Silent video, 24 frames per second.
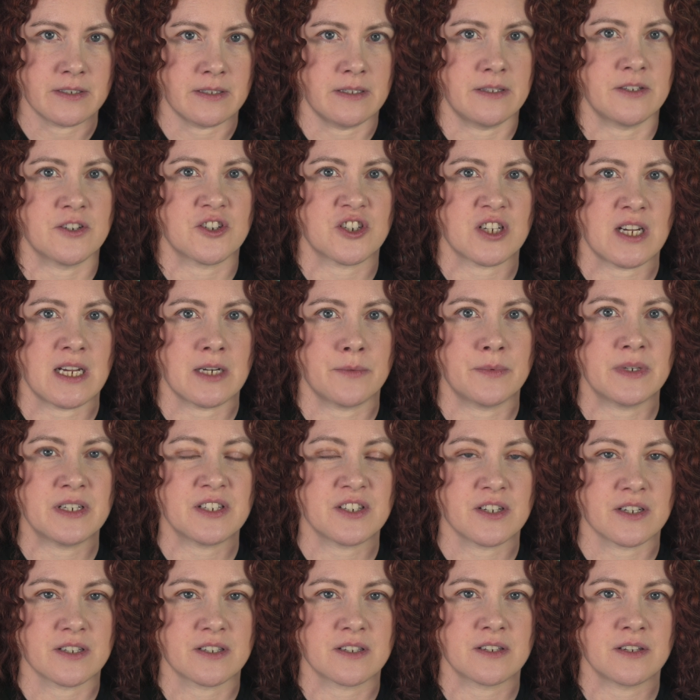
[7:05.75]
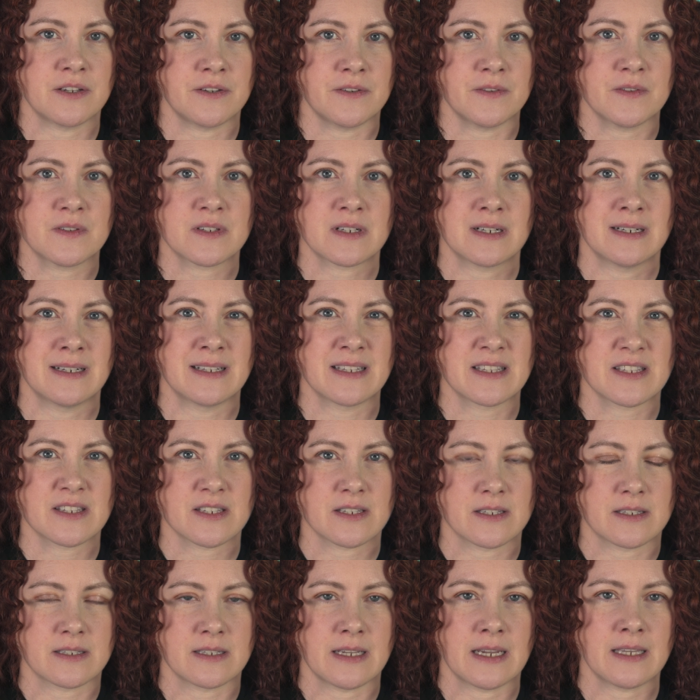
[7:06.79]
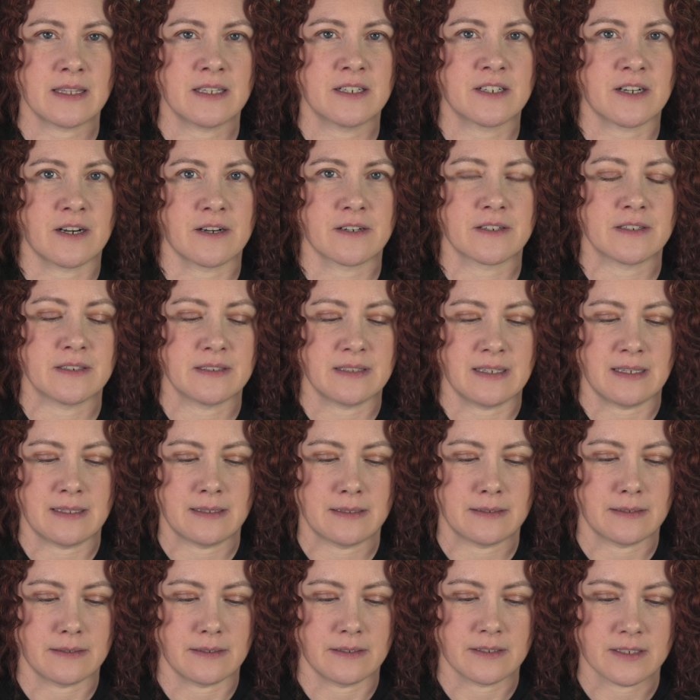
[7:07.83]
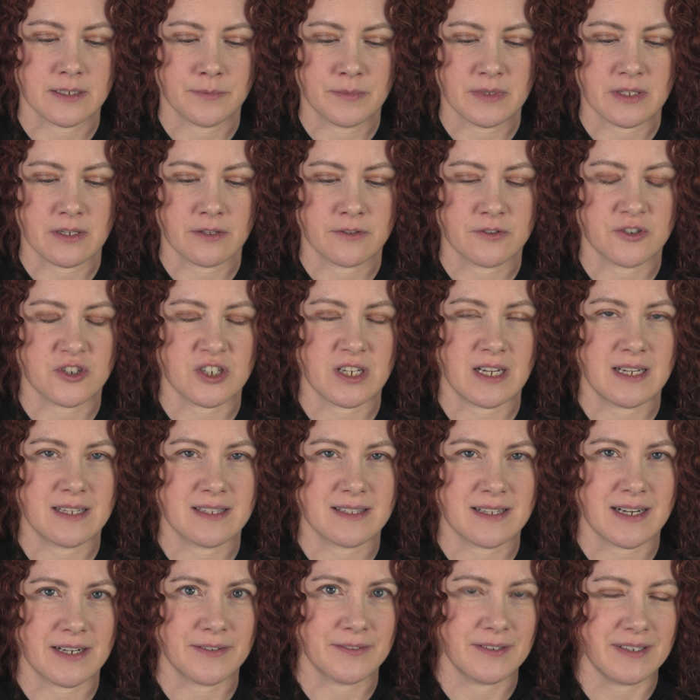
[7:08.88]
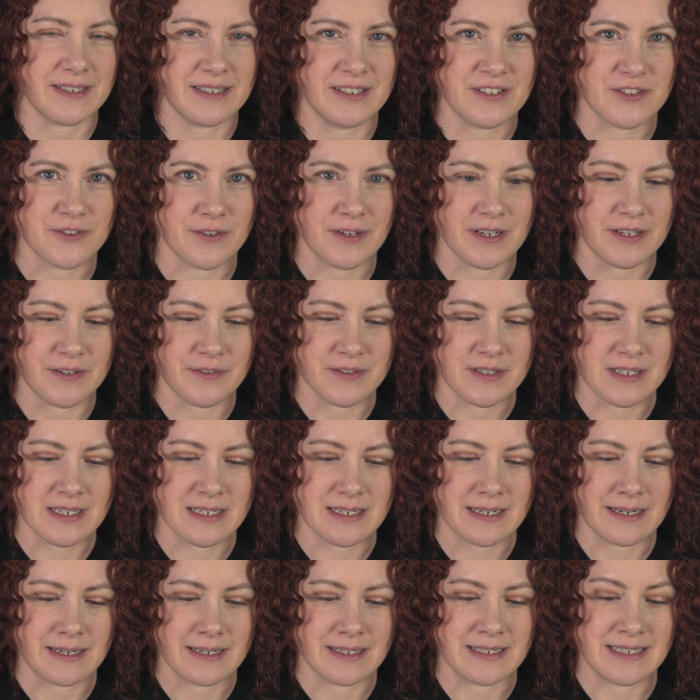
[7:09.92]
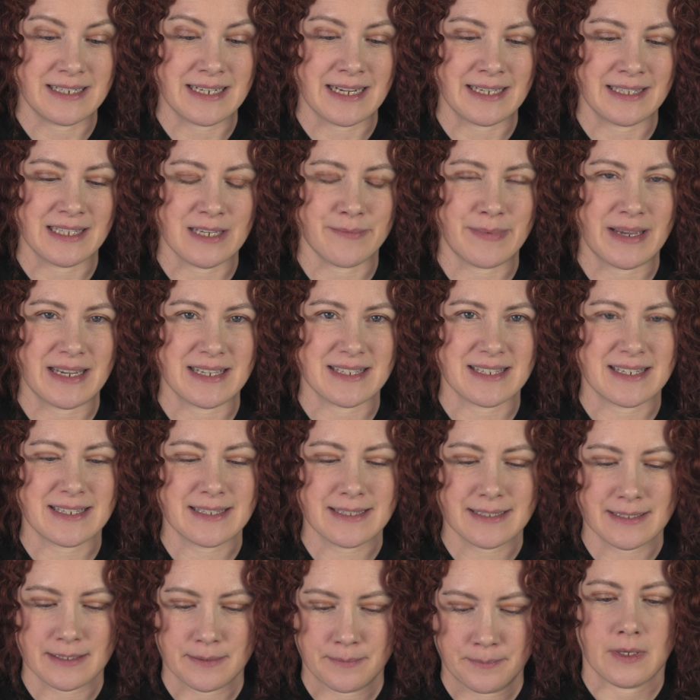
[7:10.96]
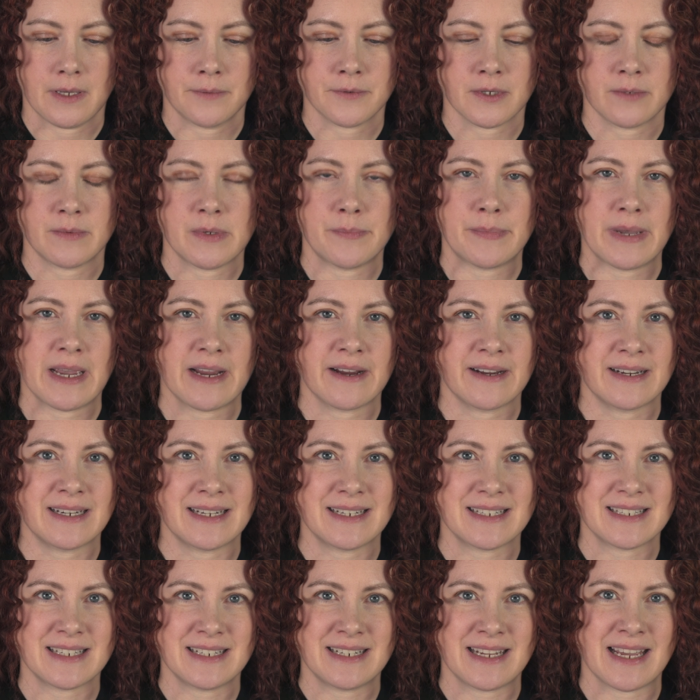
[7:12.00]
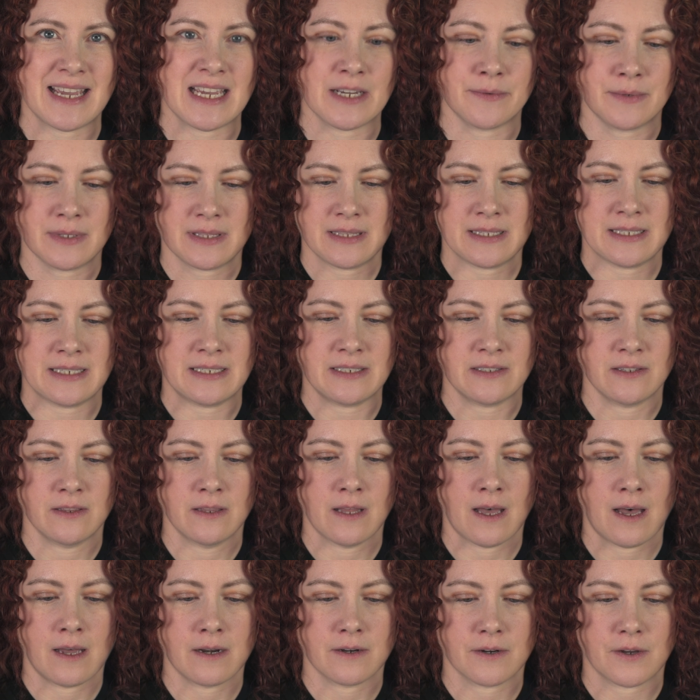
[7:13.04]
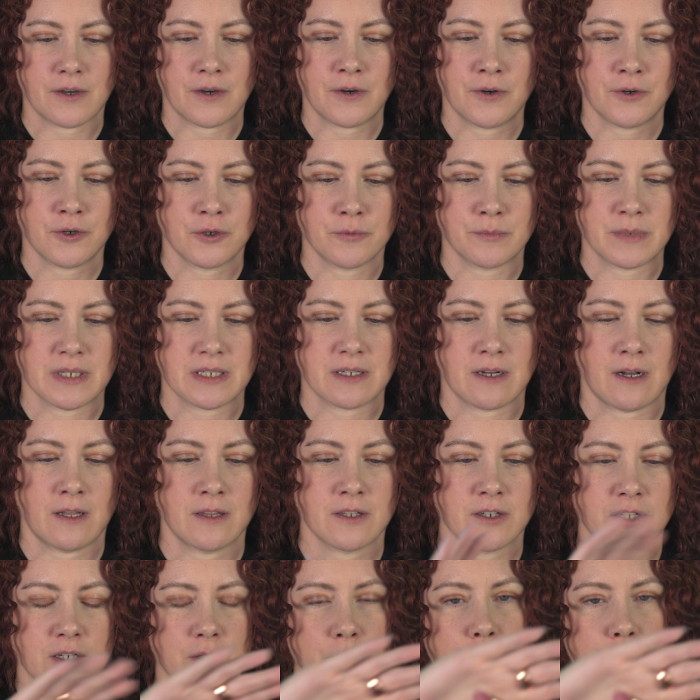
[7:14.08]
than the shade we just used, and it's slightly darker than some of the other shades that I really enjoy using on a daily basis. I'm going to be pairing it today with the Lancome color